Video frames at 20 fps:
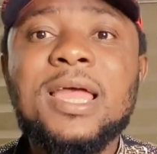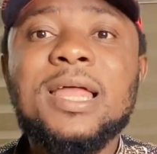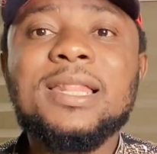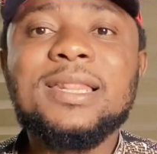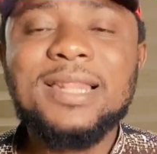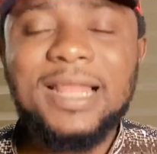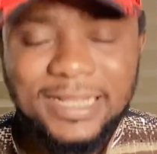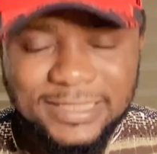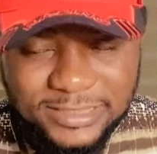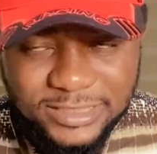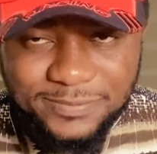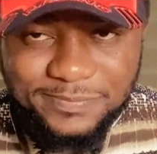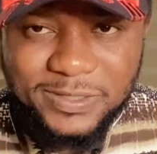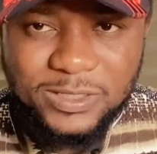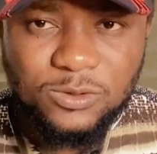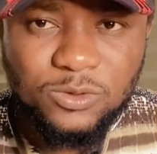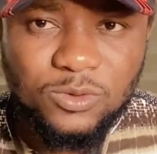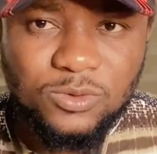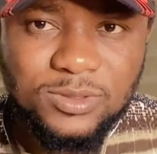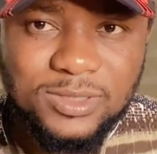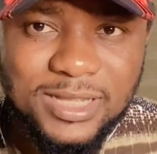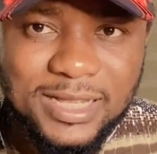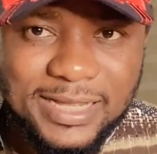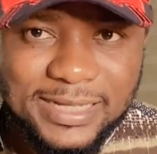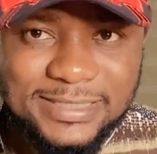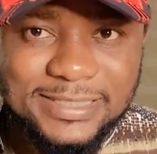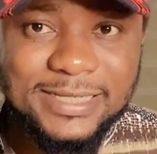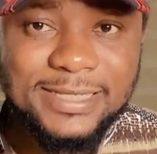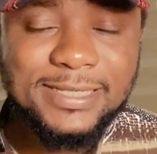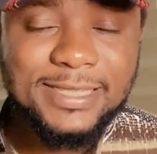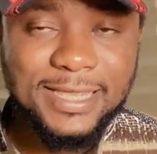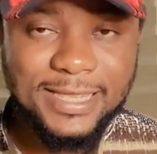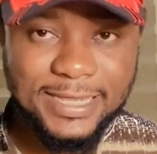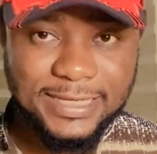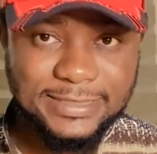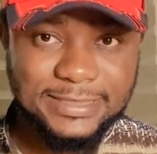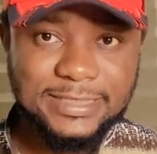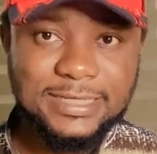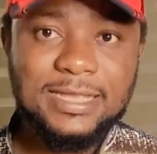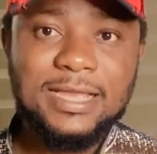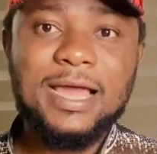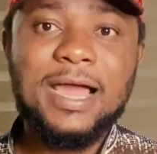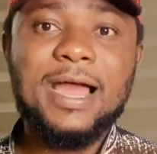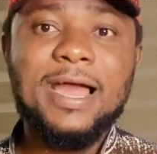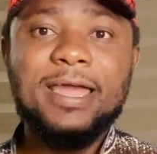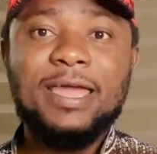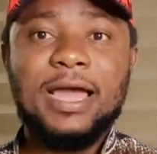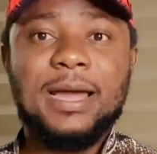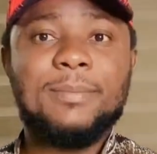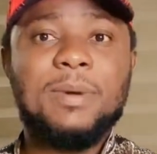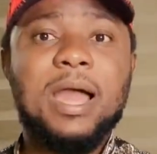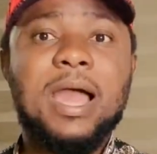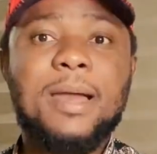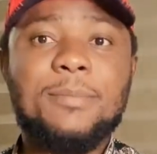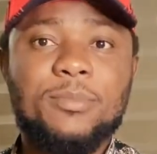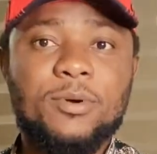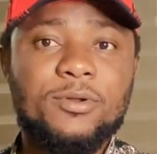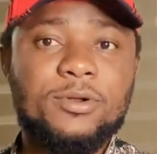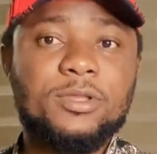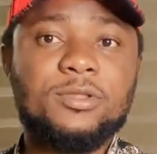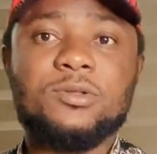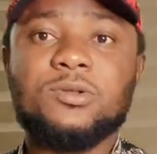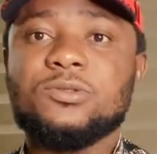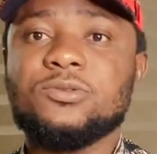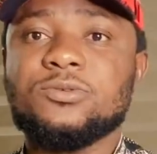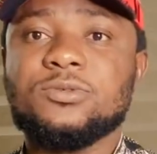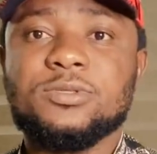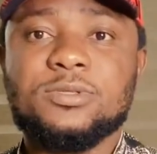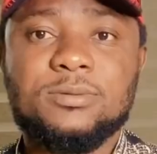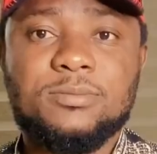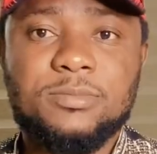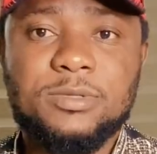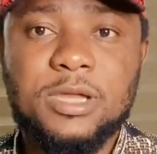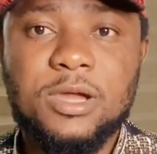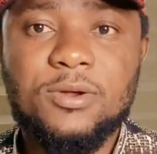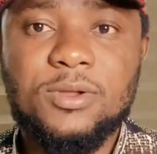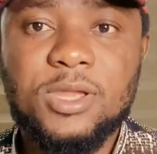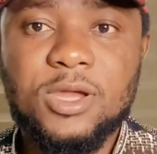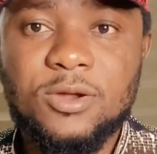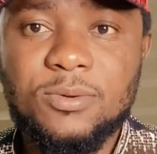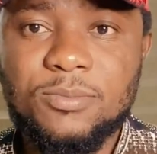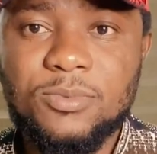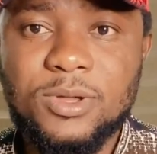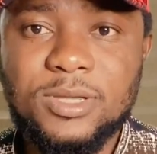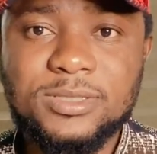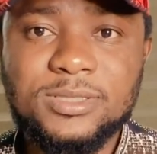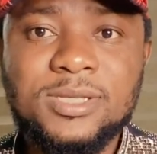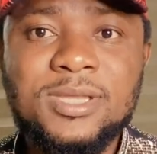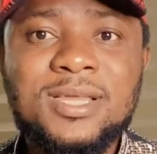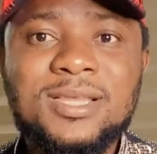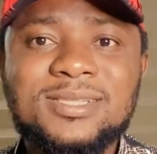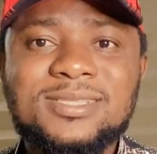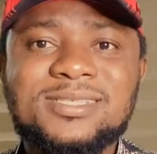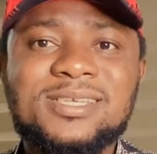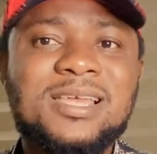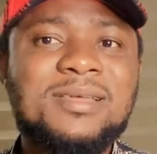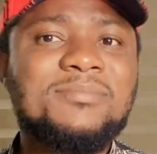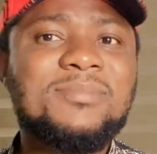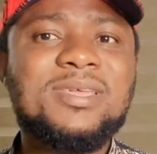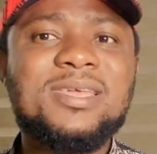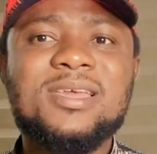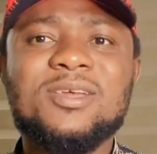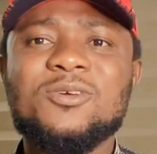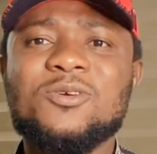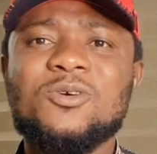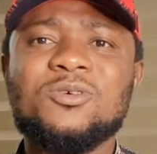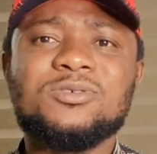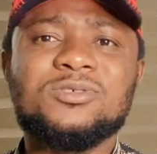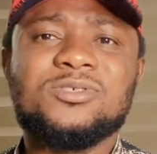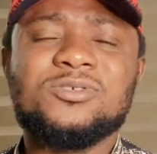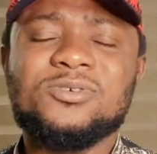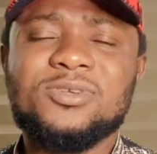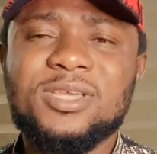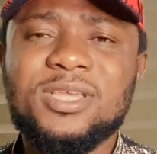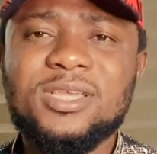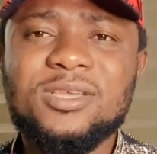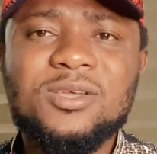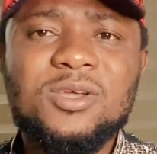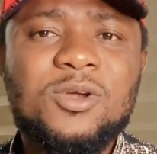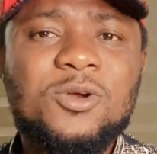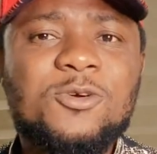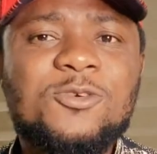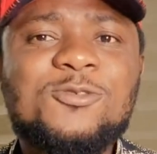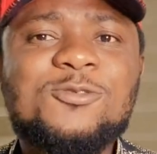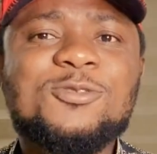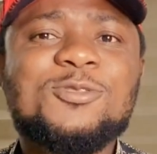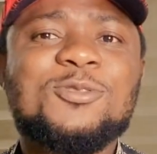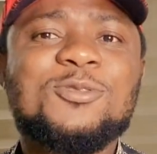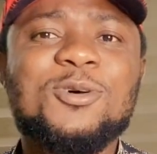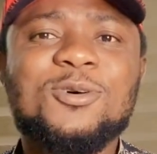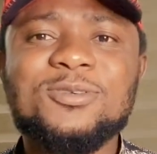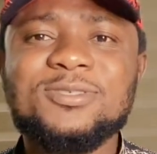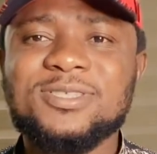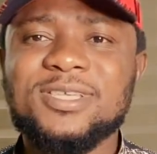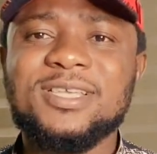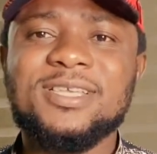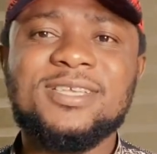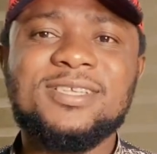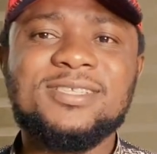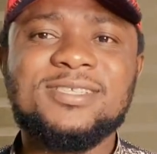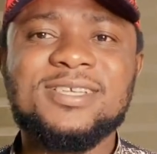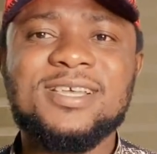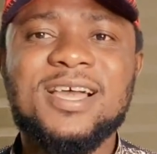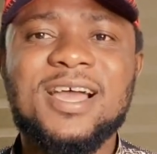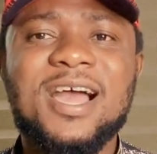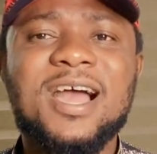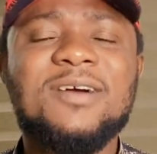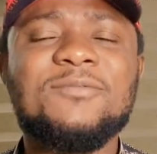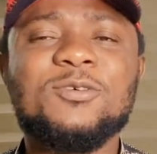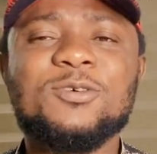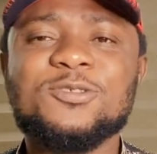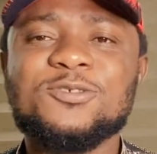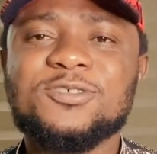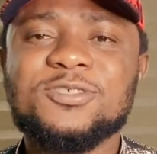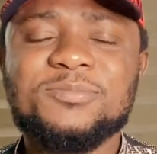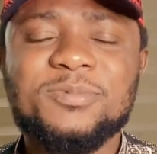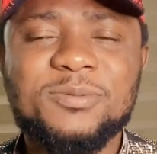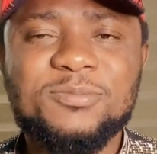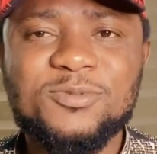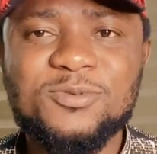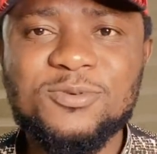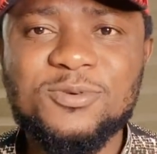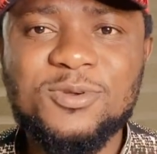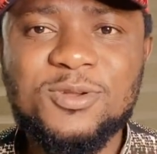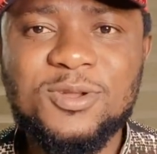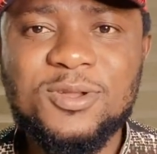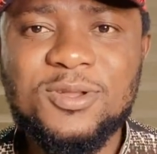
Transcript: Let it be known that, yes, I am abhorring all those Yahoo boys. Tell me a country who doesn't have all those people.